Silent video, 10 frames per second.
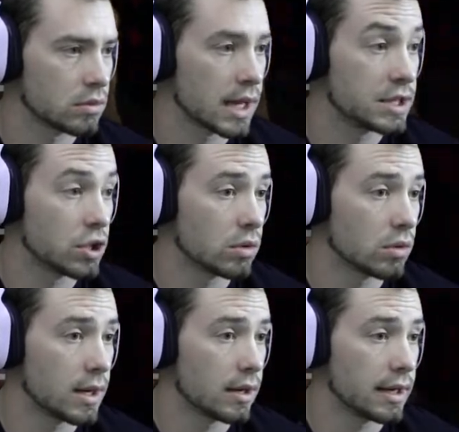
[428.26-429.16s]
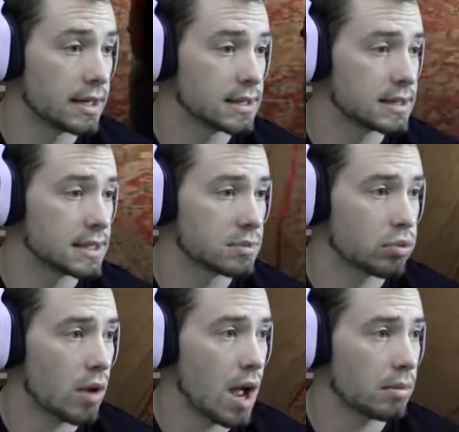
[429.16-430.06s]
I don't know where he is. He's
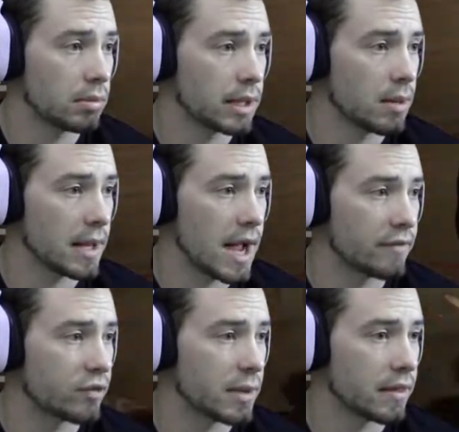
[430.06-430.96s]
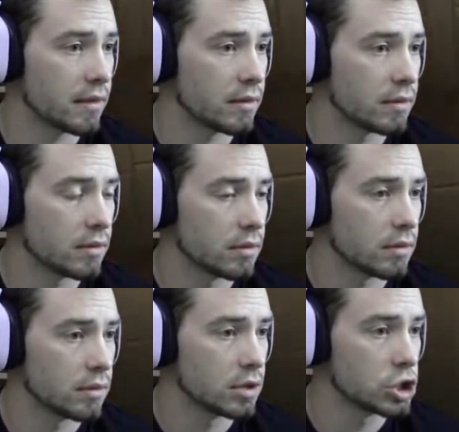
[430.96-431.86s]
probably coming after me, though.
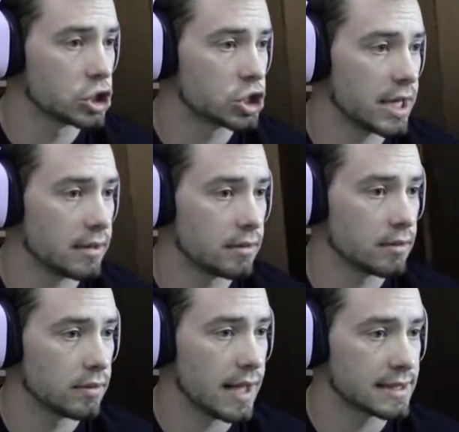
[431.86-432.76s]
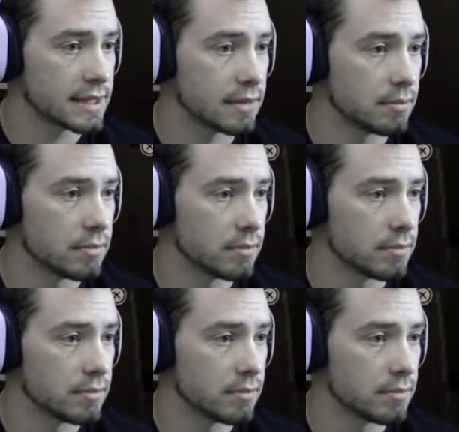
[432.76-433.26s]
Shit, that's him.